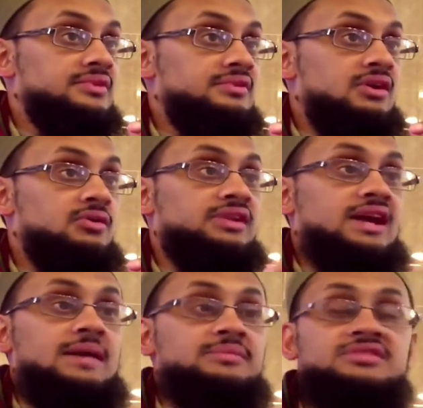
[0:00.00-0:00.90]
Right? Or the
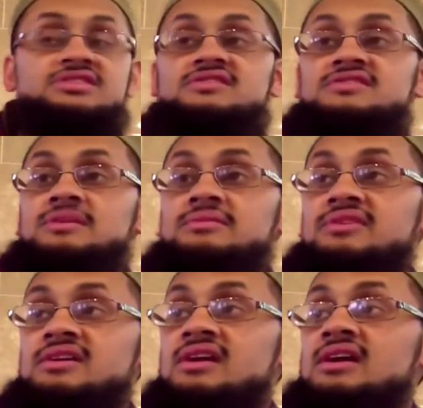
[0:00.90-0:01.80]
absence of
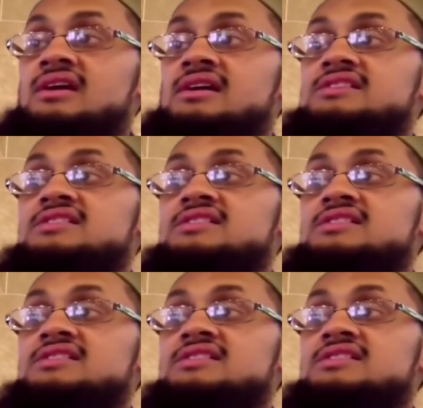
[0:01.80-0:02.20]
something is